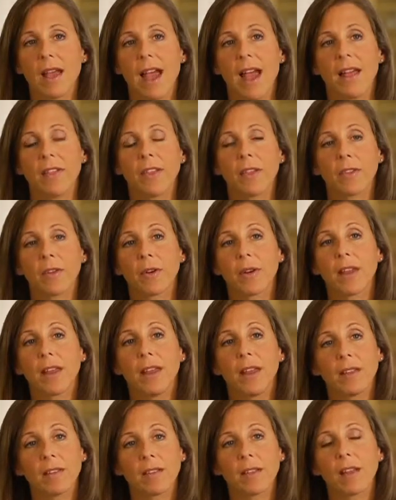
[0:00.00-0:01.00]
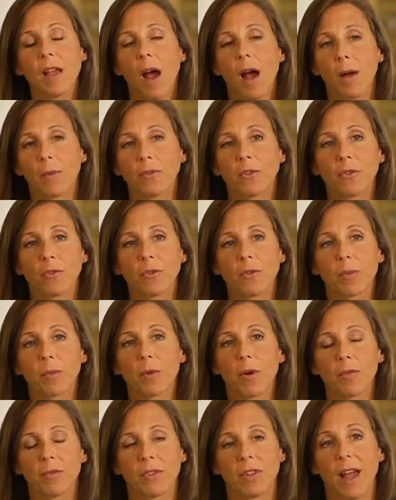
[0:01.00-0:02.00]
and that there is the option for
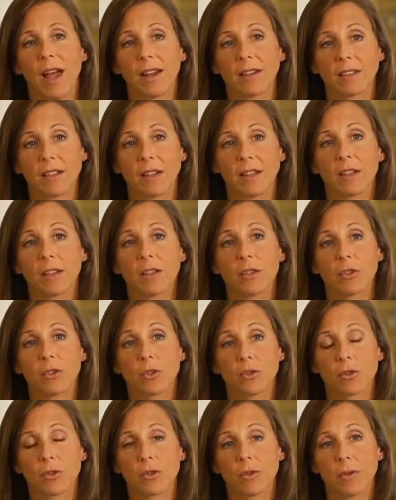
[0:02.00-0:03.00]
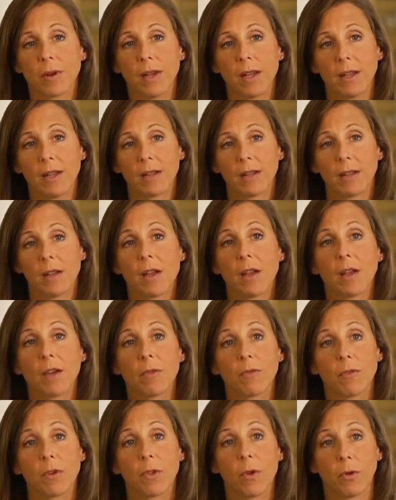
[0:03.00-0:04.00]
prophylactic surgery
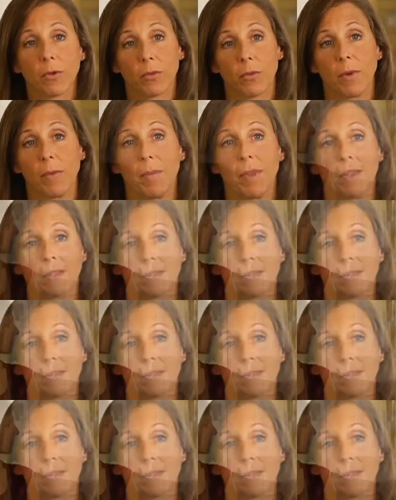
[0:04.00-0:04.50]
for those women.